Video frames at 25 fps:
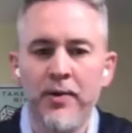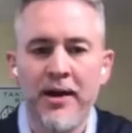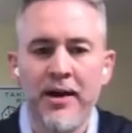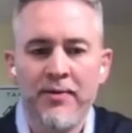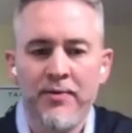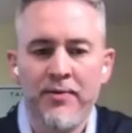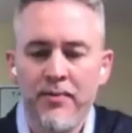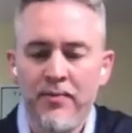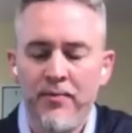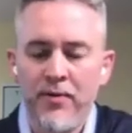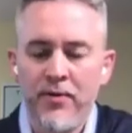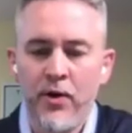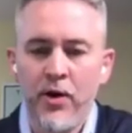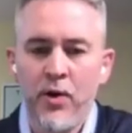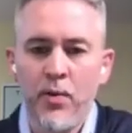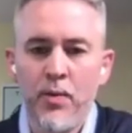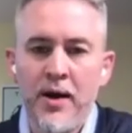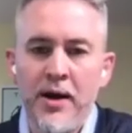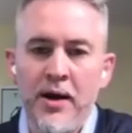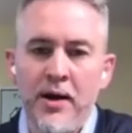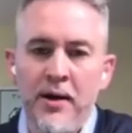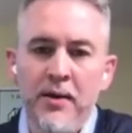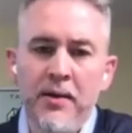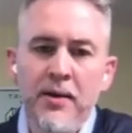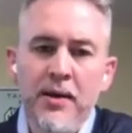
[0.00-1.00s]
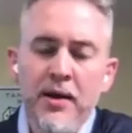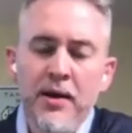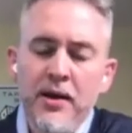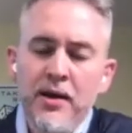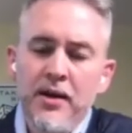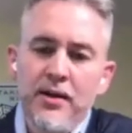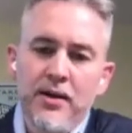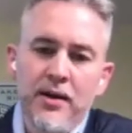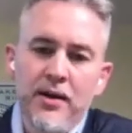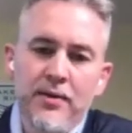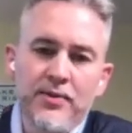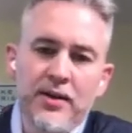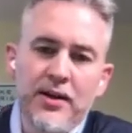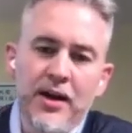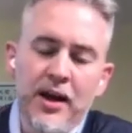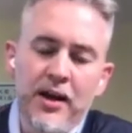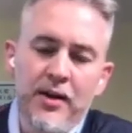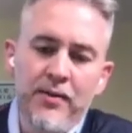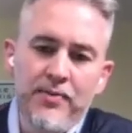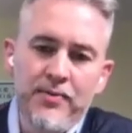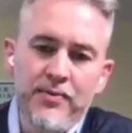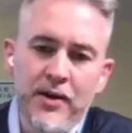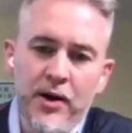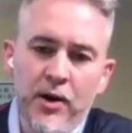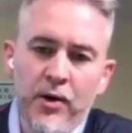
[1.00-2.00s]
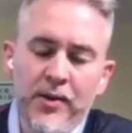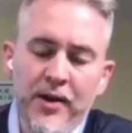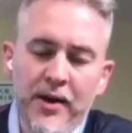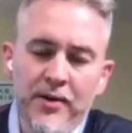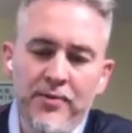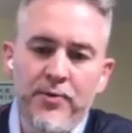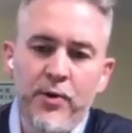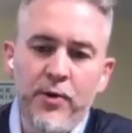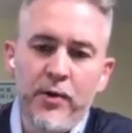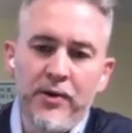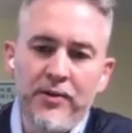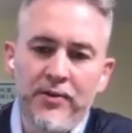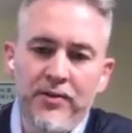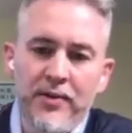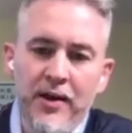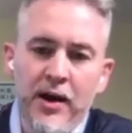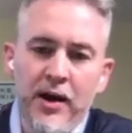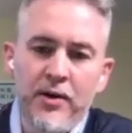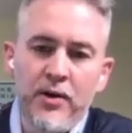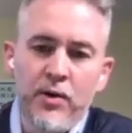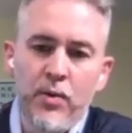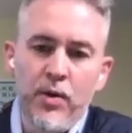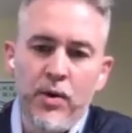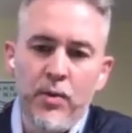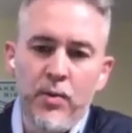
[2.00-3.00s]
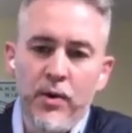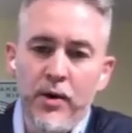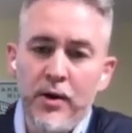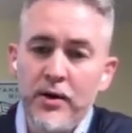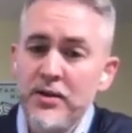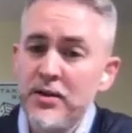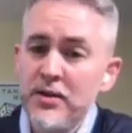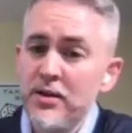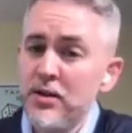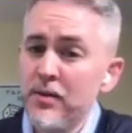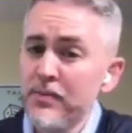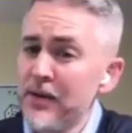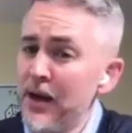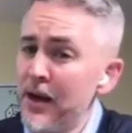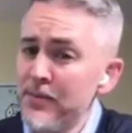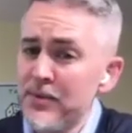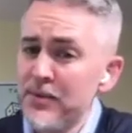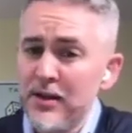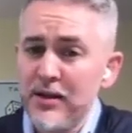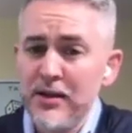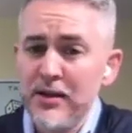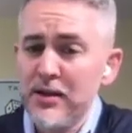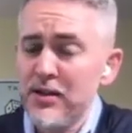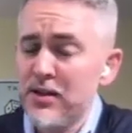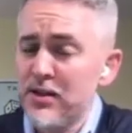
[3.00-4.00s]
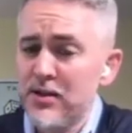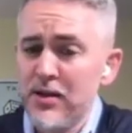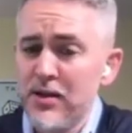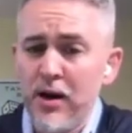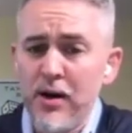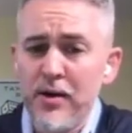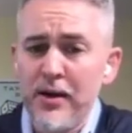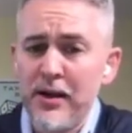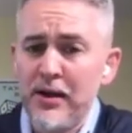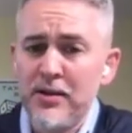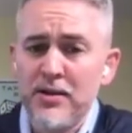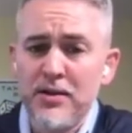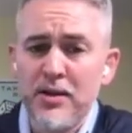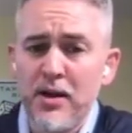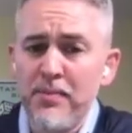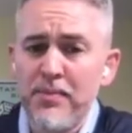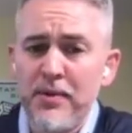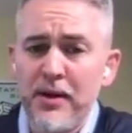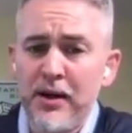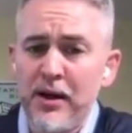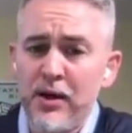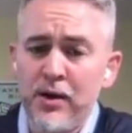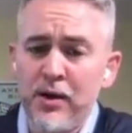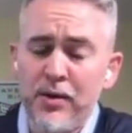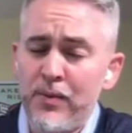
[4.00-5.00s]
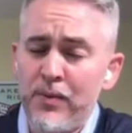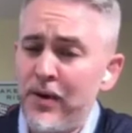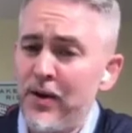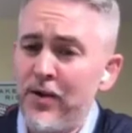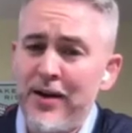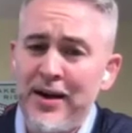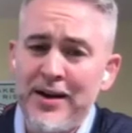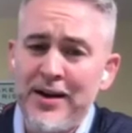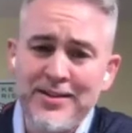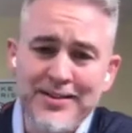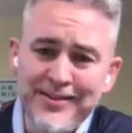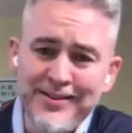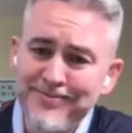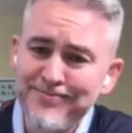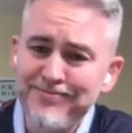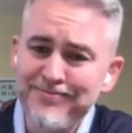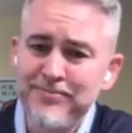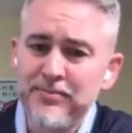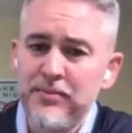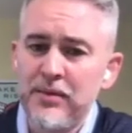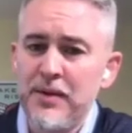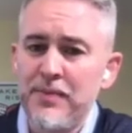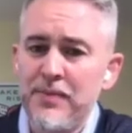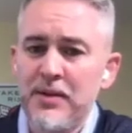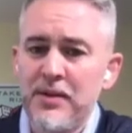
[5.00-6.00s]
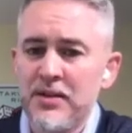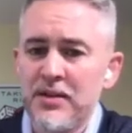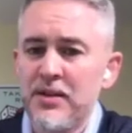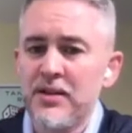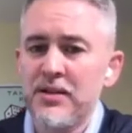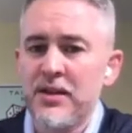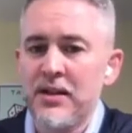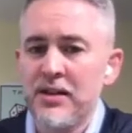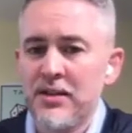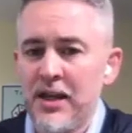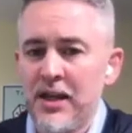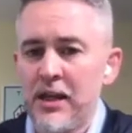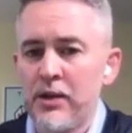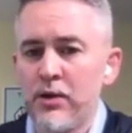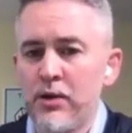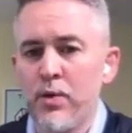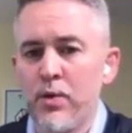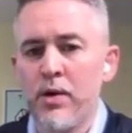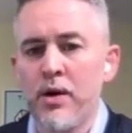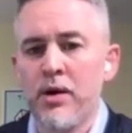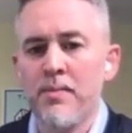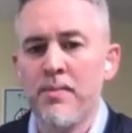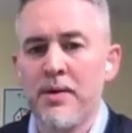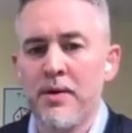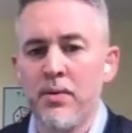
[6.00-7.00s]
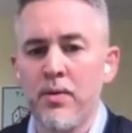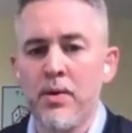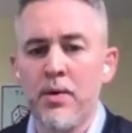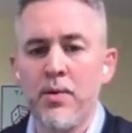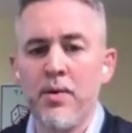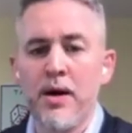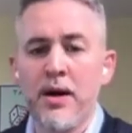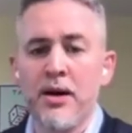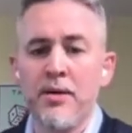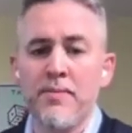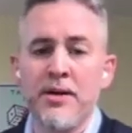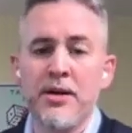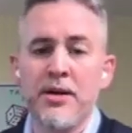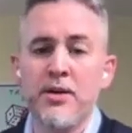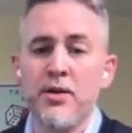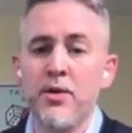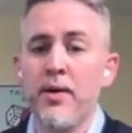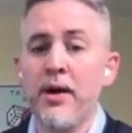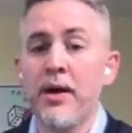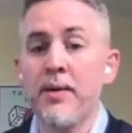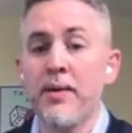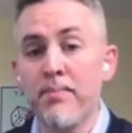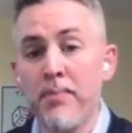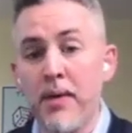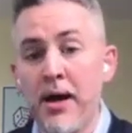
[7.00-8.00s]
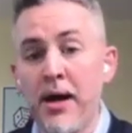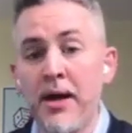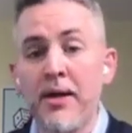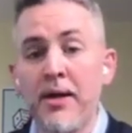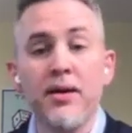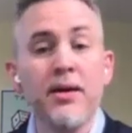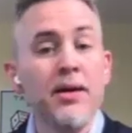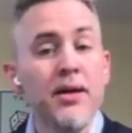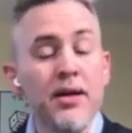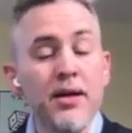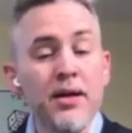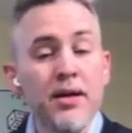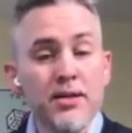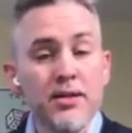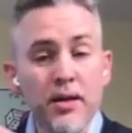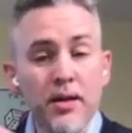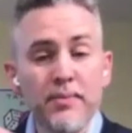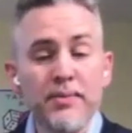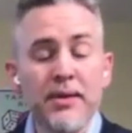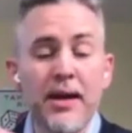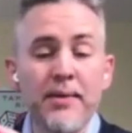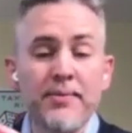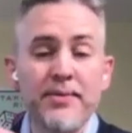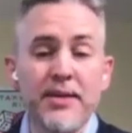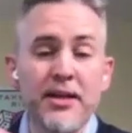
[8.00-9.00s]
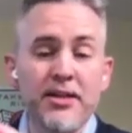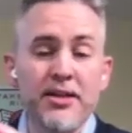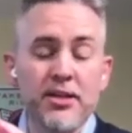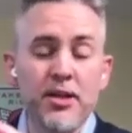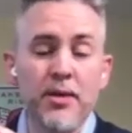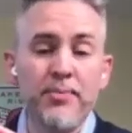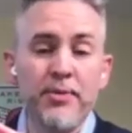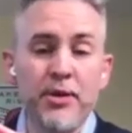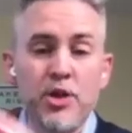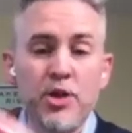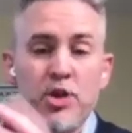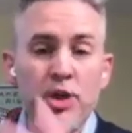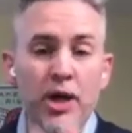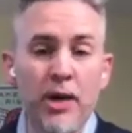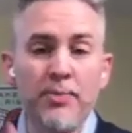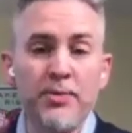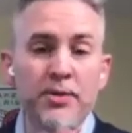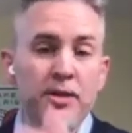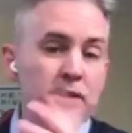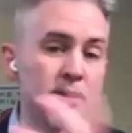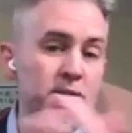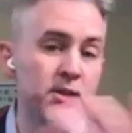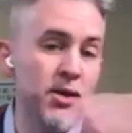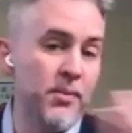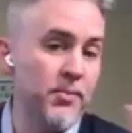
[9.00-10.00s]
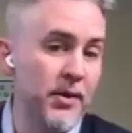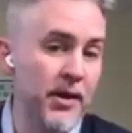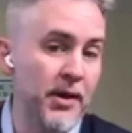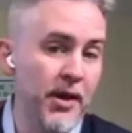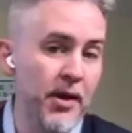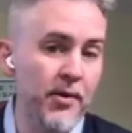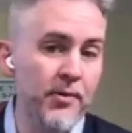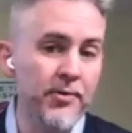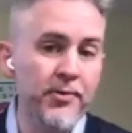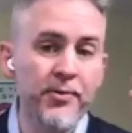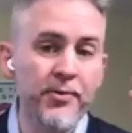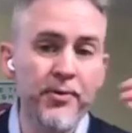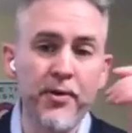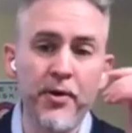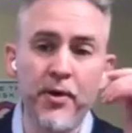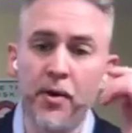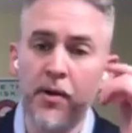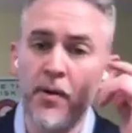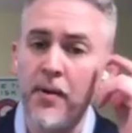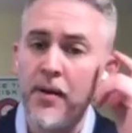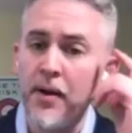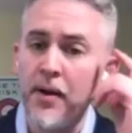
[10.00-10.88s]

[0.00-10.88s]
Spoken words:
of them very well. You have to kind of narrow that focus down to what works. And sometimes it is starting something and then realizing, maybe this isn't exactly what we want to be doing. But sometimes that something shapes into something else too.